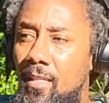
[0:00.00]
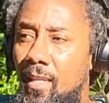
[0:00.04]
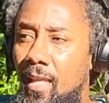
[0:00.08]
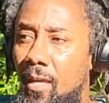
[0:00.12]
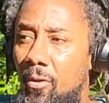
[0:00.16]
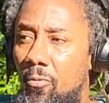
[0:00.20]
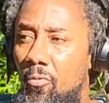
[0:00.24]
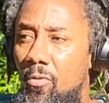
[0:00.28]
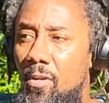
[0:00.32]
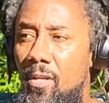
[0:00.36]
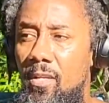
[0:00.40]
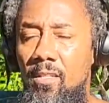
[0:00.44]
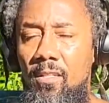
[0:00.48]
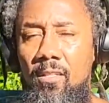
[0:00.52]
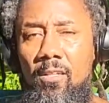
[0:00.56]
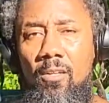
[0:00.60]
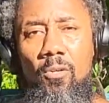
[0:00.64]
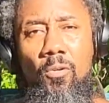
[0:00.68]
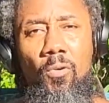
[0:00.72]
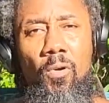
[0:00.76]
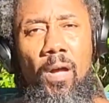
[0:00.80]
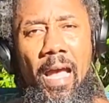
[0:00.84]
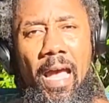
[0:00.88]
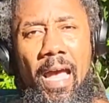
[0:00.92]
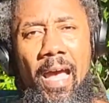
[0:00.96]
They wouldn't
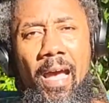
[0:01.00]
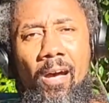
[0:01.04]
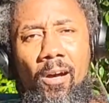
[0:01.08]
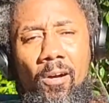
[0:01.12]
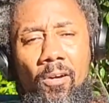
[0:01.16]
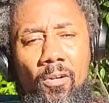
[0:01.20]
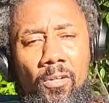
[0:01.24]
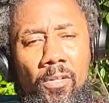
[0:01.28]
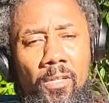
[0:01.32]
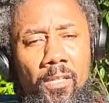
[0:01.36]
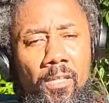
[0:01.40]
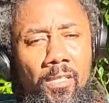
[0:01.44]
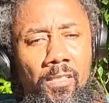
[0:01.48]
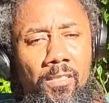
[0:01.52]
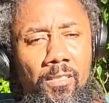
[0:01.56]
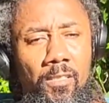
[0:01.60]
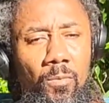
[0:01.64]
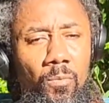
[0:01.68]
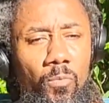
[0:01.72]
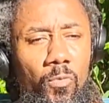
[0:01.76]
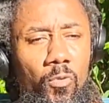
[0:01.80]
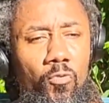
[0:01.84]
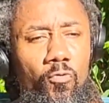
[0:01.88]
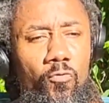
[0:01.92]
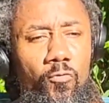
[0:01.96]
know how
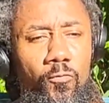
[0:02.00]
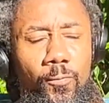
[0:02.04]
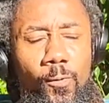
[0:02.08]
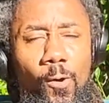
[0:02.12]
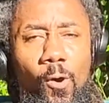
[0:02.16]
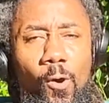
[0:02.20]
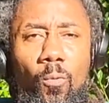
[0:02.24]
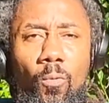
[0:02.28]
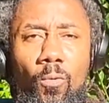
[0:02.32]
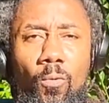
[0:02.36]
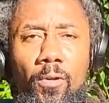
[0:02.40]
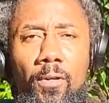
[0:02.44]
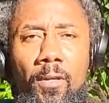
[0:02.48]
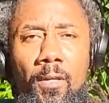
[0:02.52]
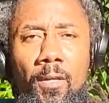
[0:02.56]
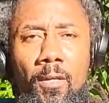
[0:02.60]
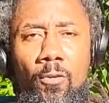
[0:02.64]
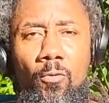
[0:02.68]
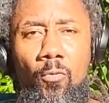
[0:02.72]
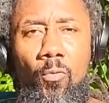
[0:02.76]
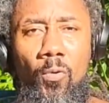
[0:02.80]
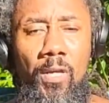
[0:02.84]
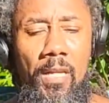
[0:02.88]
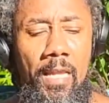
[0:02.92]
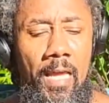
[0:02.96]
to move forward
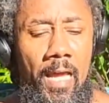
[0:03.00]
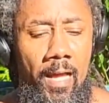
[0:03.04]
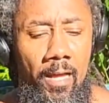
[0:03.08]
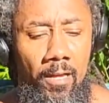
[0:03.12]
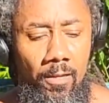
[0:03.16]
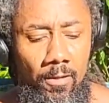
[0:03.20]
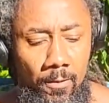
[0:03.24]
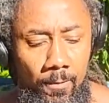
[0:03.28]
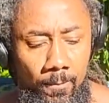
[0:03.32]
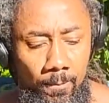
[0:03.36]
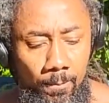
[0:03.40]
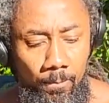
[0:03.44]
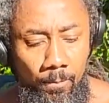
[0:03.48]
without